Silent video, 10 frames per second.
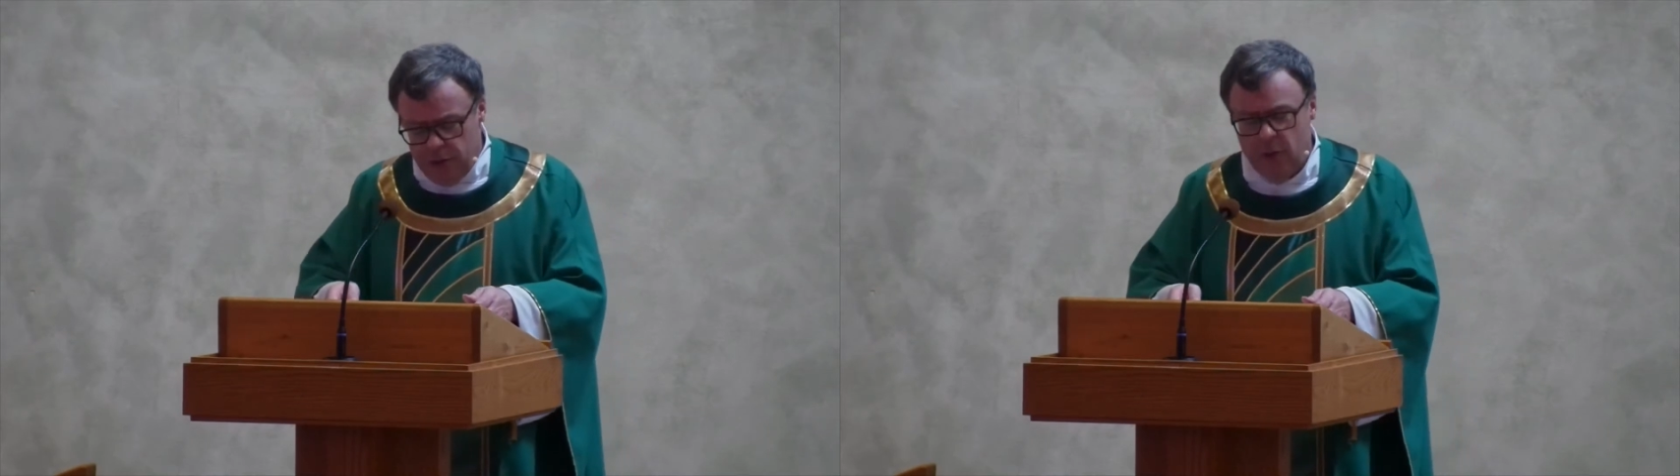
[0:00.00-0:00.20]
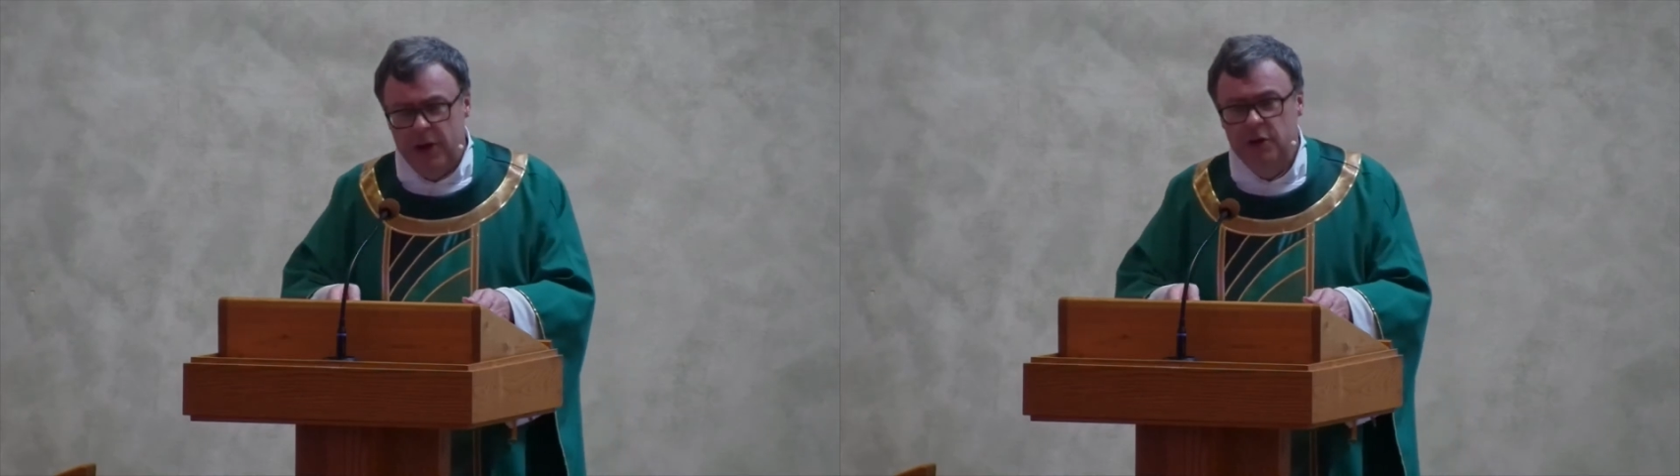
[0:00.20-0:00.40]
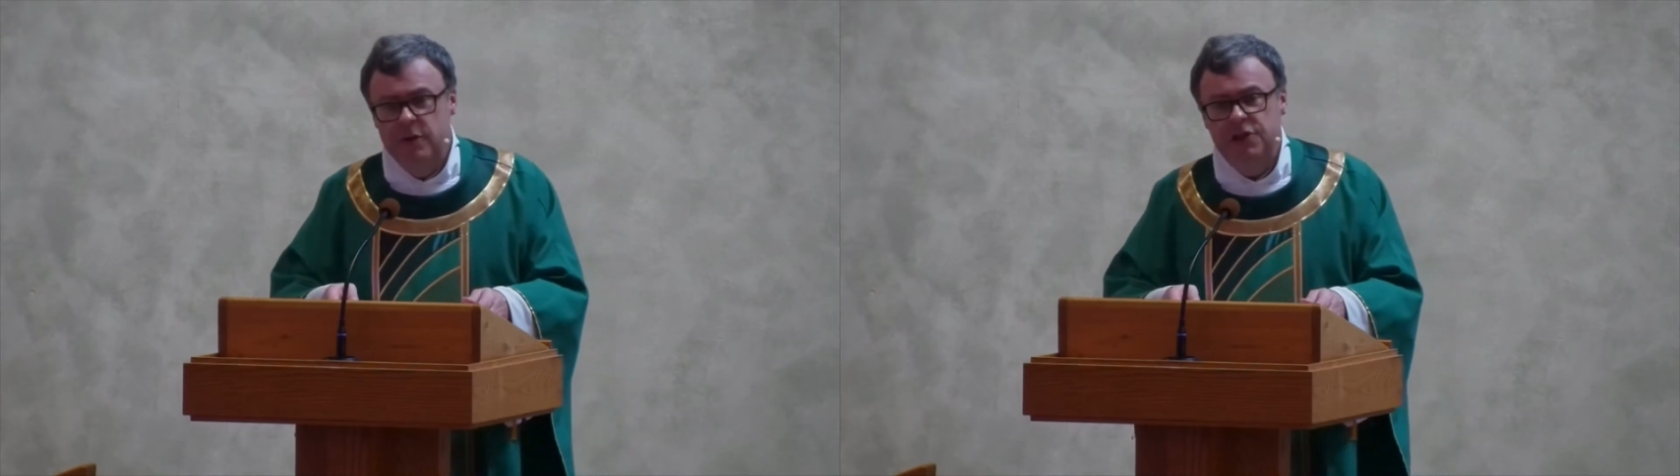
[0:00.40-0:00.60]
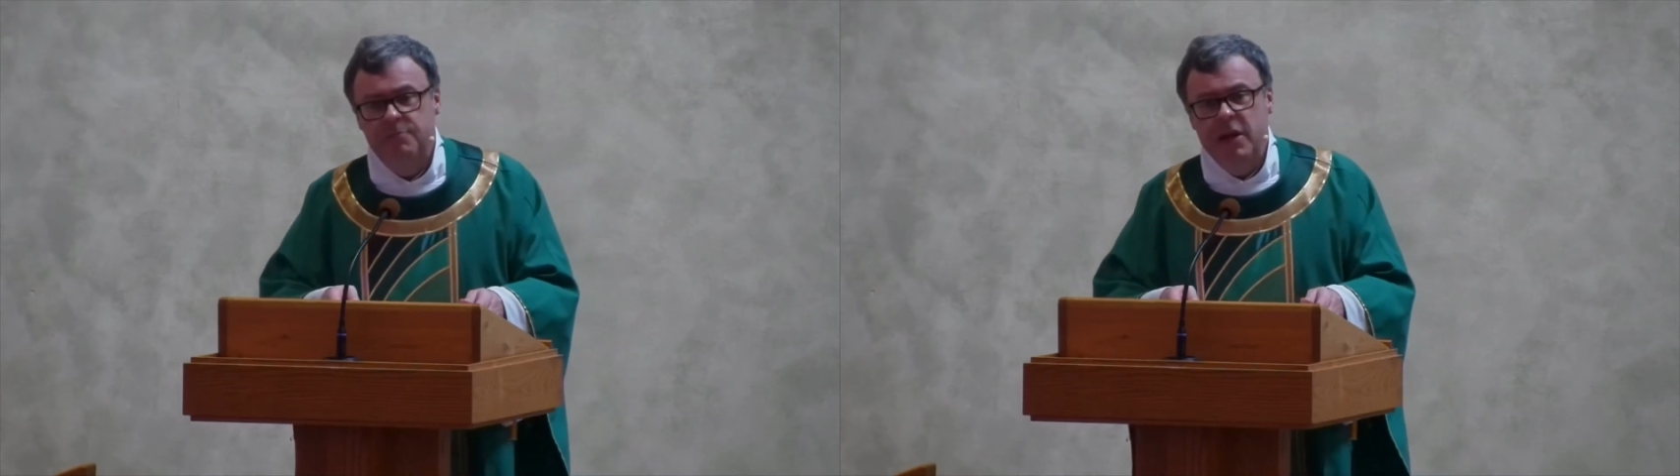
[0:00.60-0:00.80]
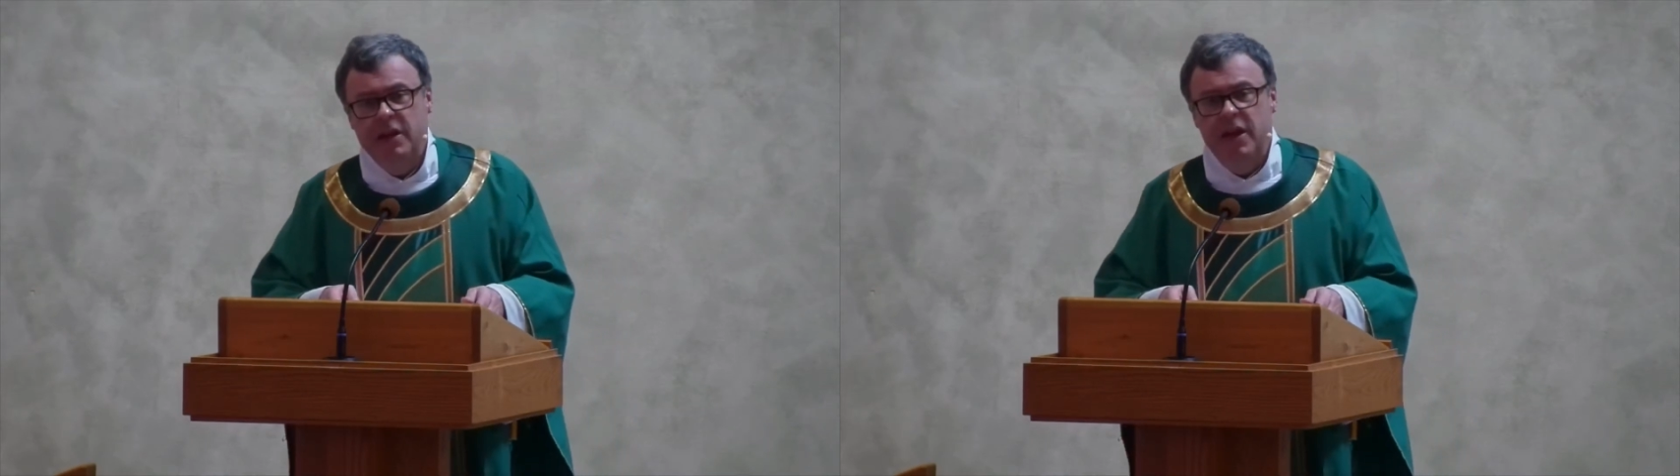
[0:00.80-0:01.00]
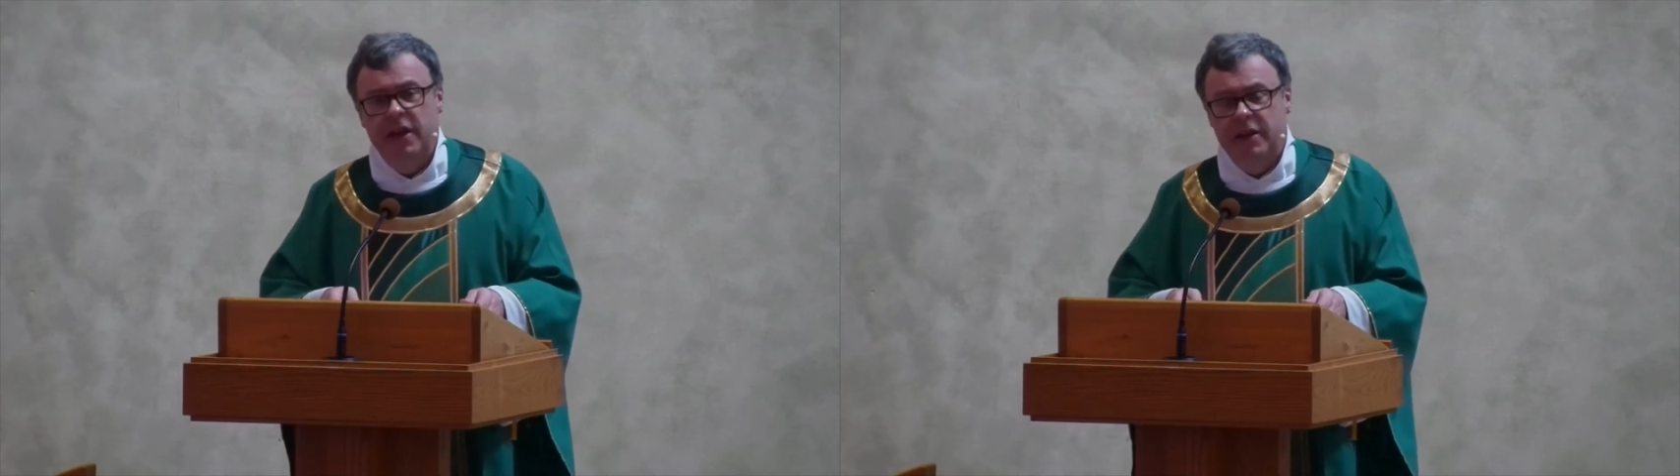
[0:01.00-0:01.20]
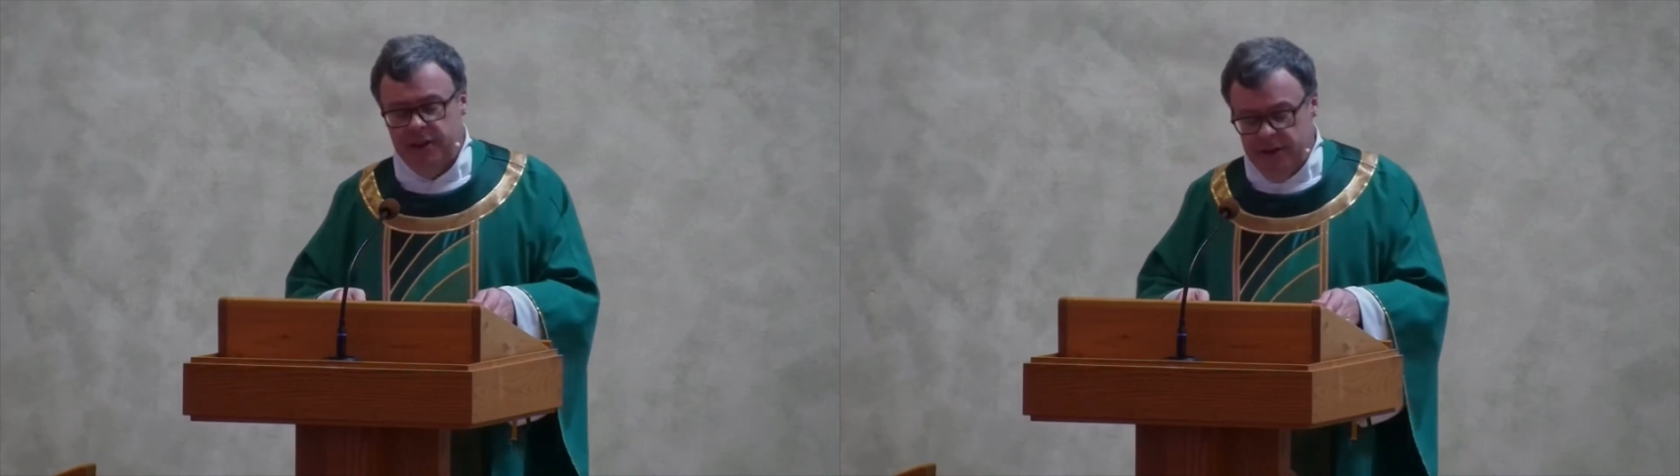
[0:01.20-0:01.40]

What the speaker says: the one who is speaking